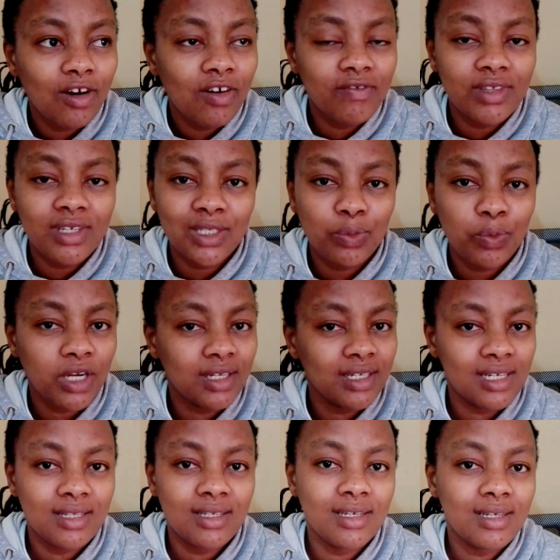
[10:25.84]
of this
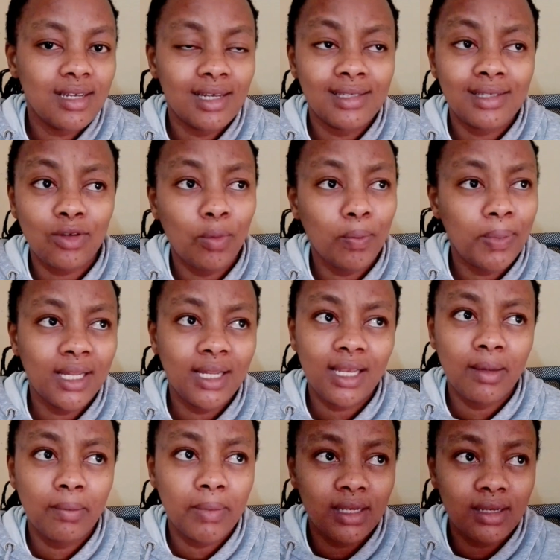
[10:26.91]
pregnancy, it has
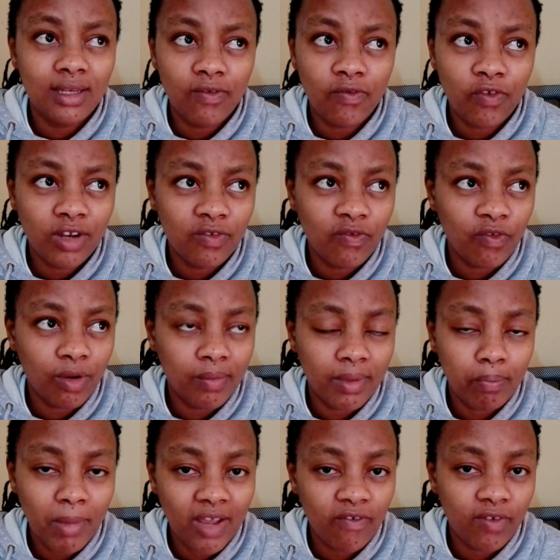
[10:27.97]
completely been different from
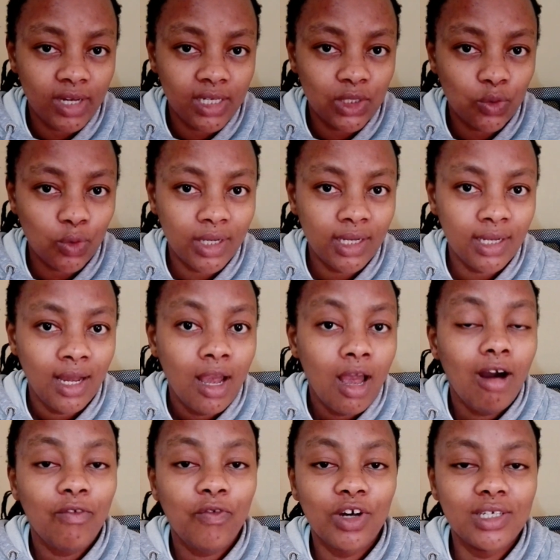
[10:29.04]
my first one.
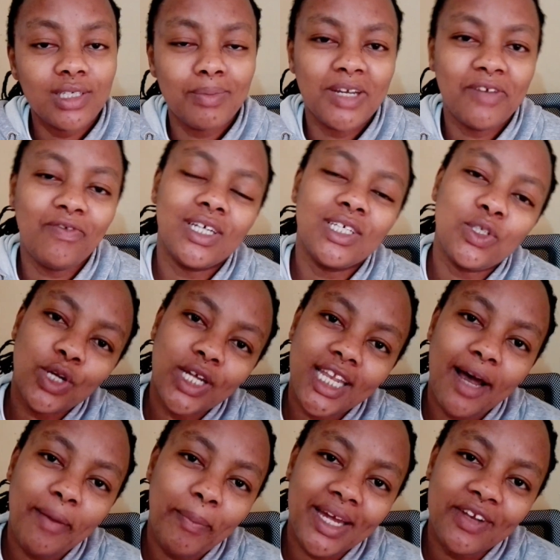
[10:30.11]
Of course, my first one
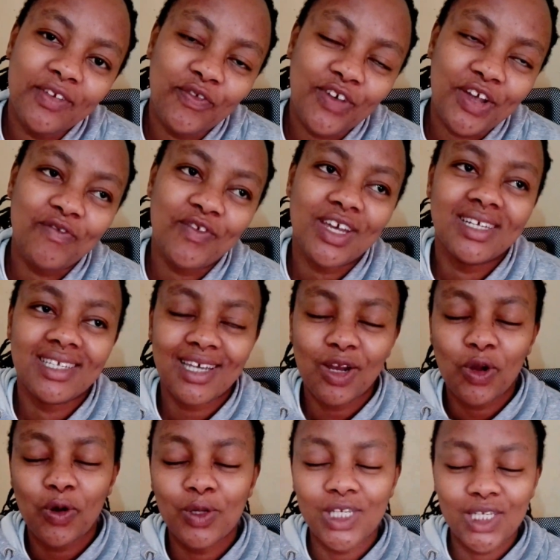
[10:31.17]
happened 5 years
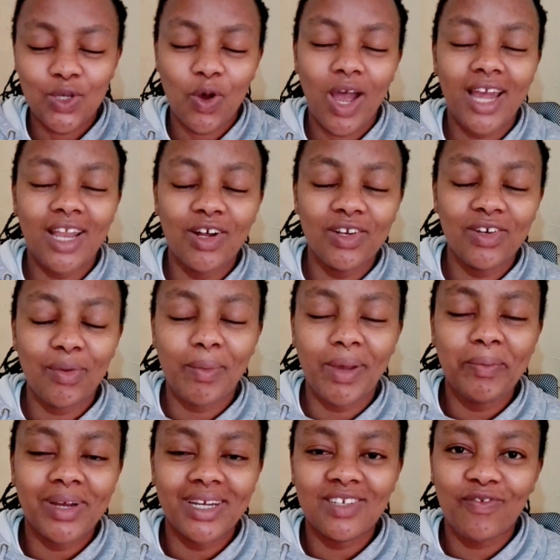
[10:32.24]
ago, so I don't
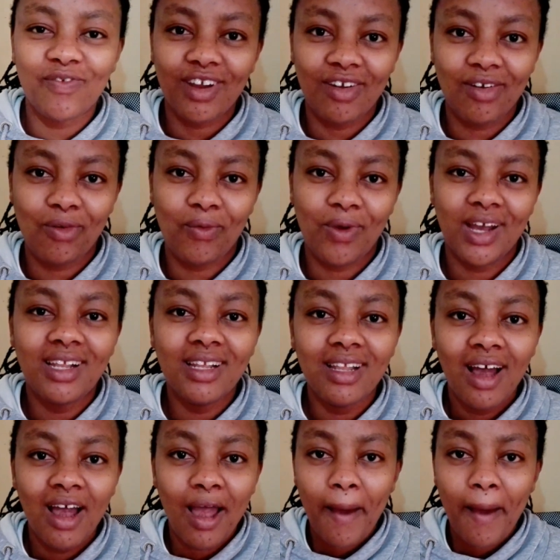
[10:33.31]
remember it very well,